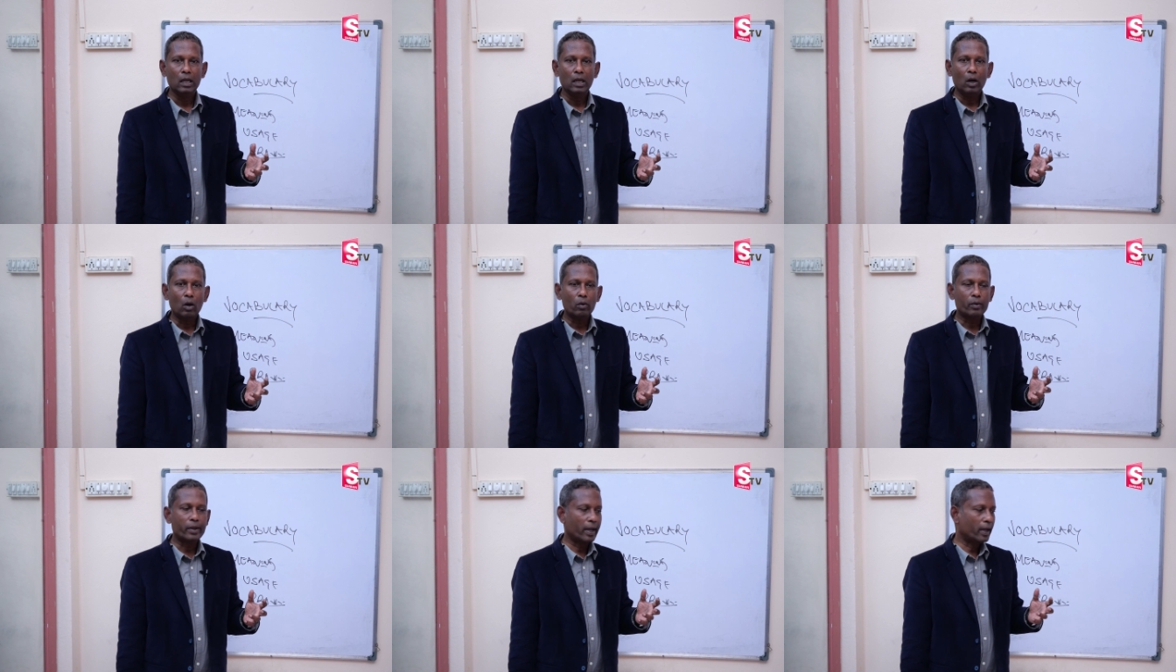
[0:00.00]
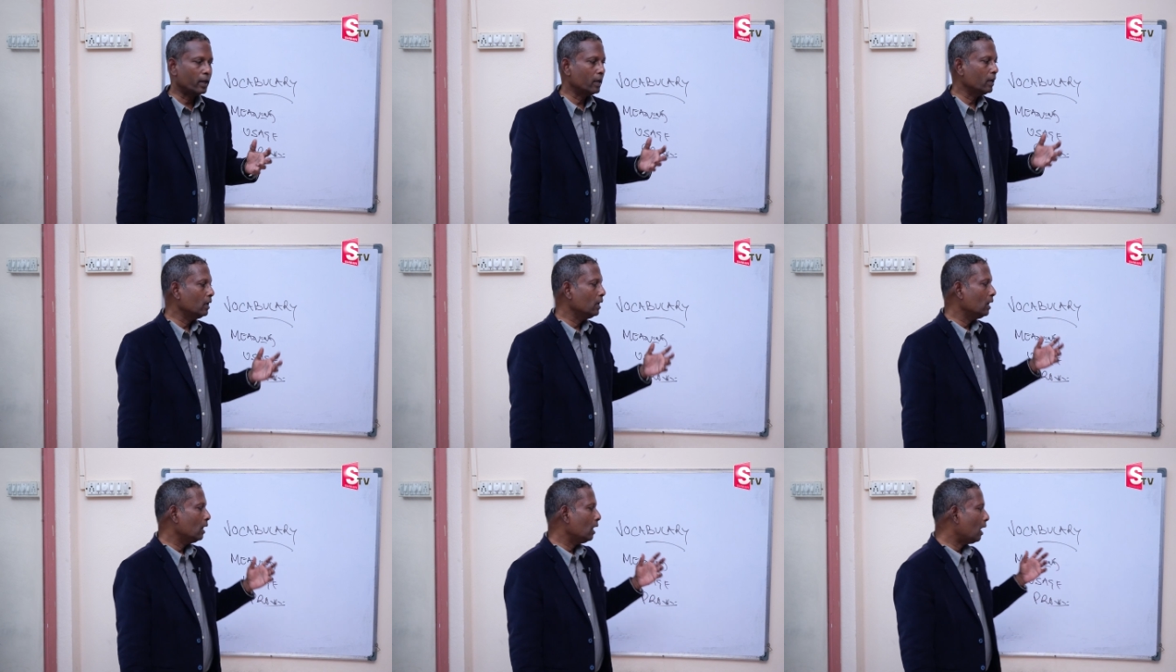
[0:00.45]
Okay,
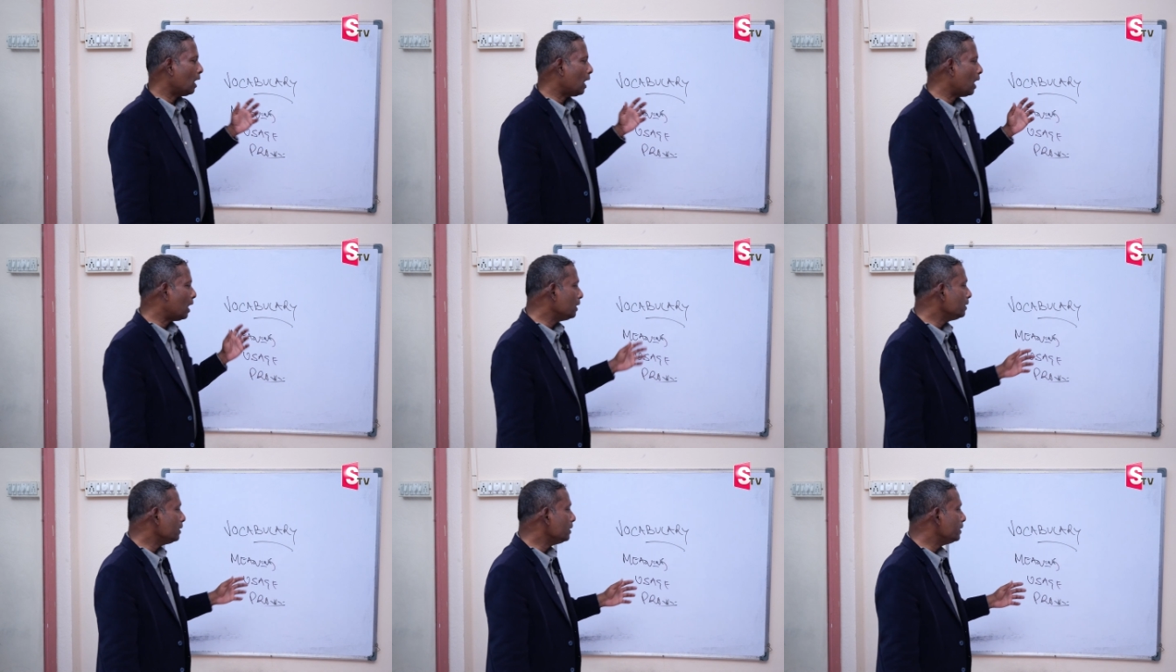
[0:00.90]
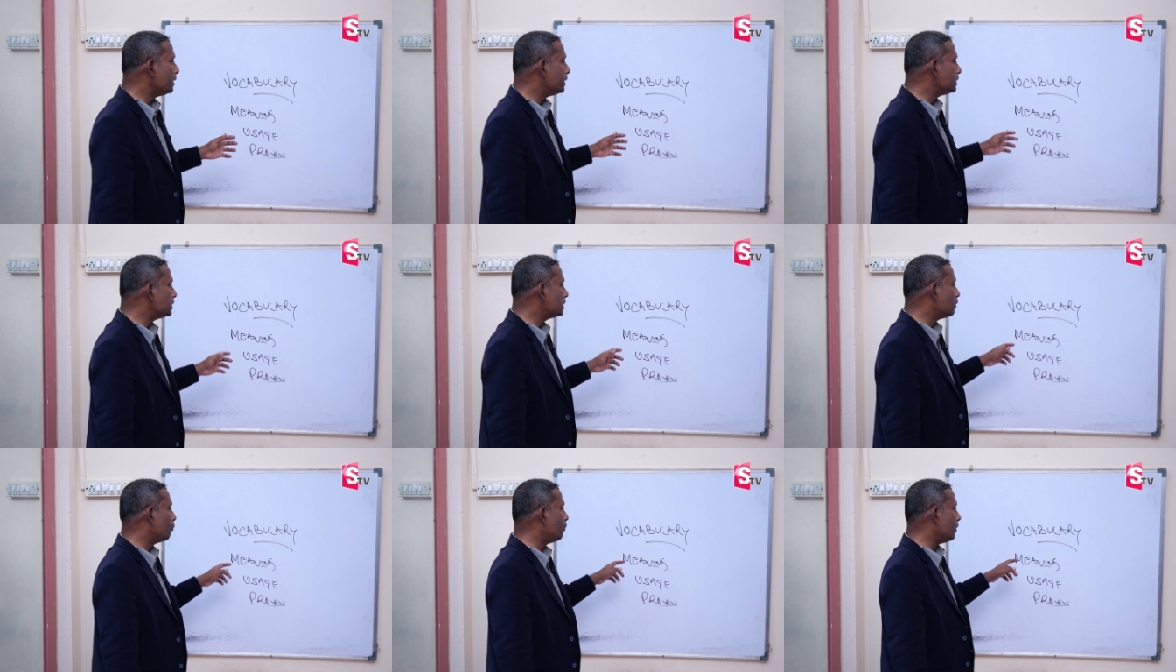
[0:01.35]
onion
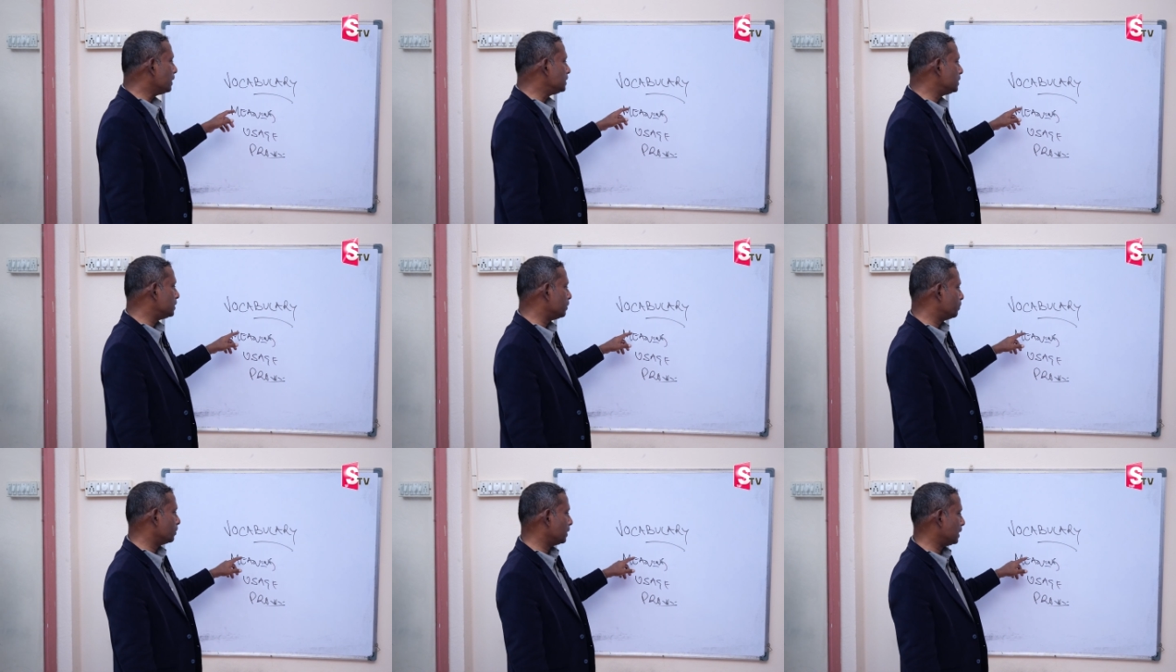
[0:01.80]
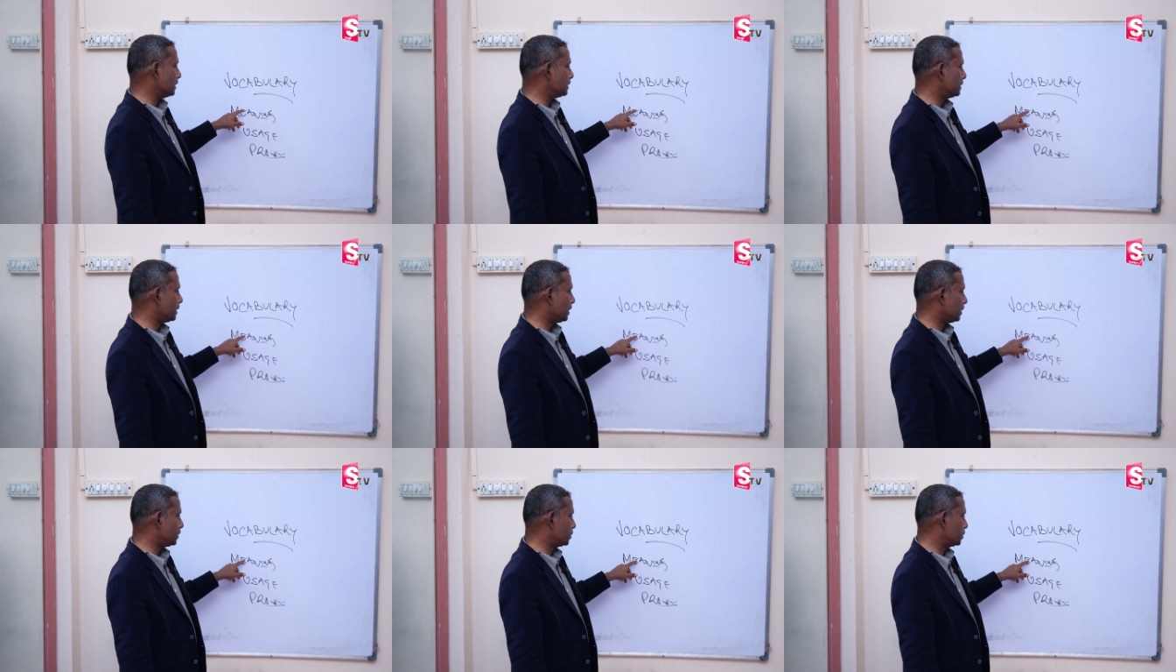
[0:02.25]
is a vegetable as
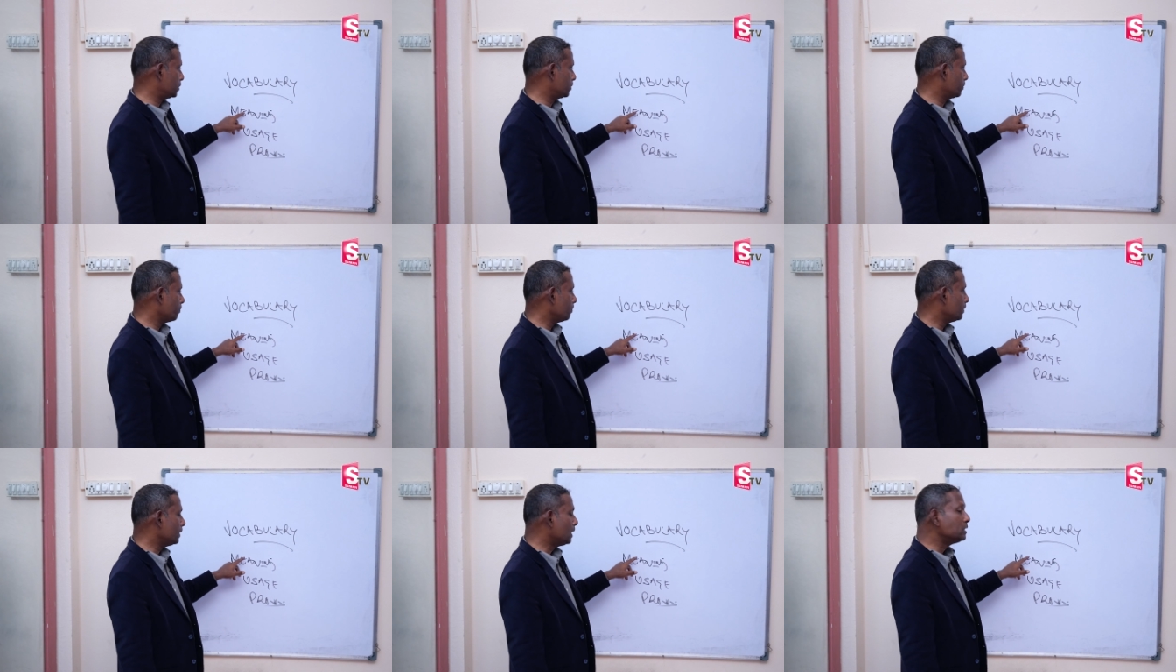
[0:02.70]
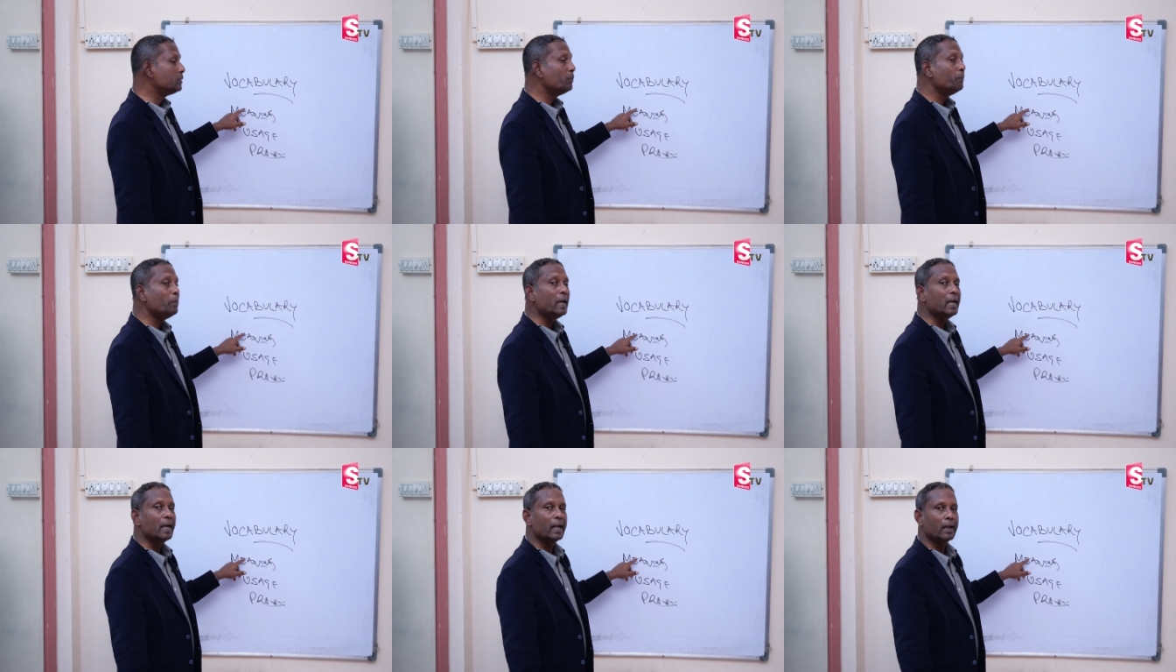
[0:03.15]
such. That's the
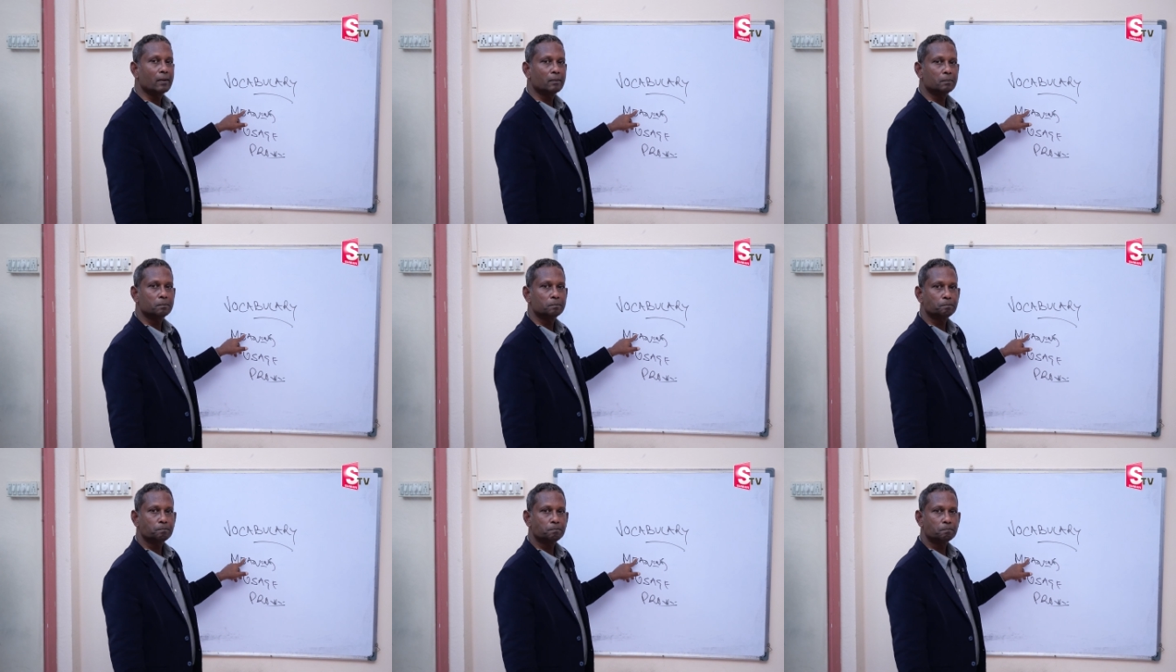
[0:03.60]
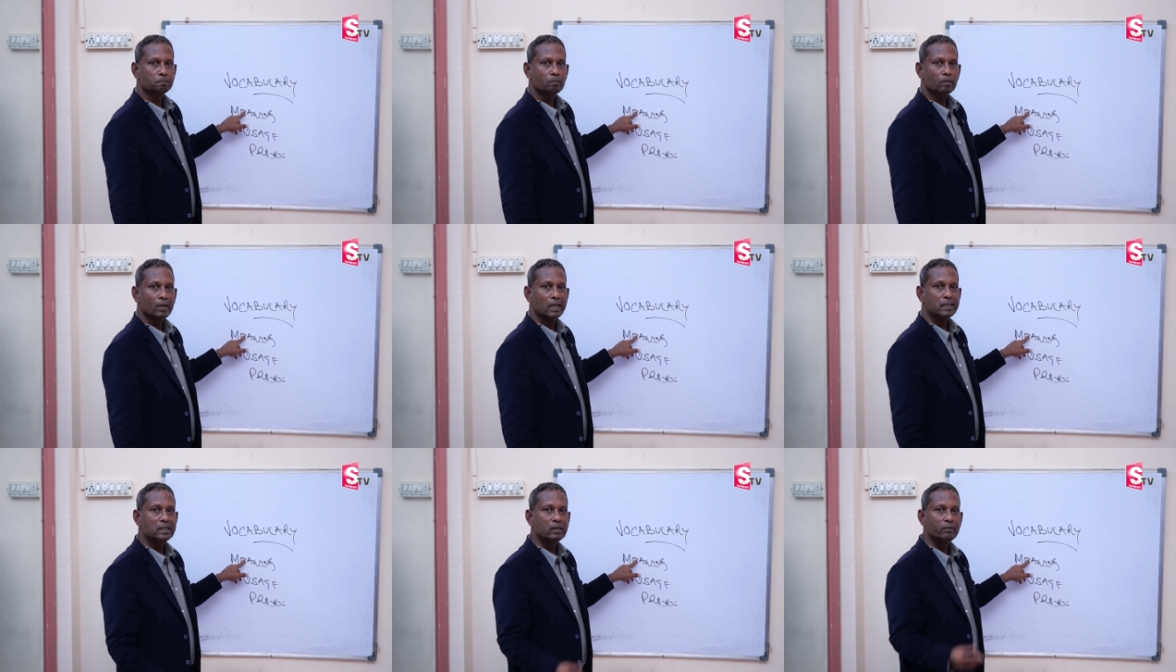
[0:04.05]
meaning.
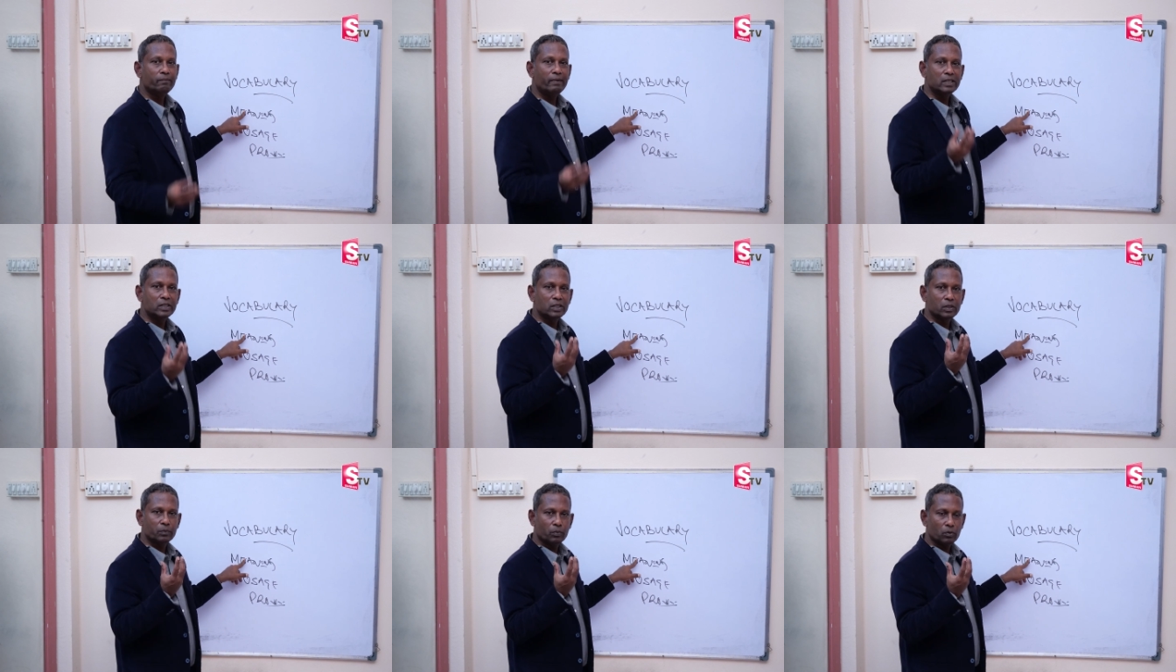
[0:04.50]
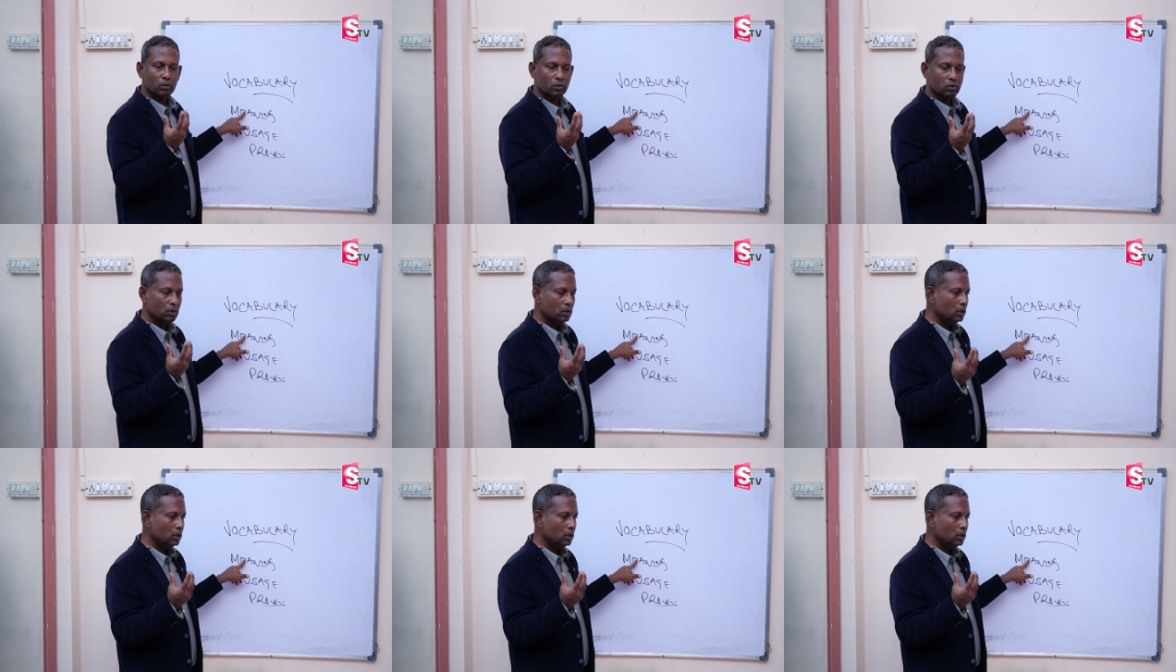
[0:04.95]
It's a vegetable.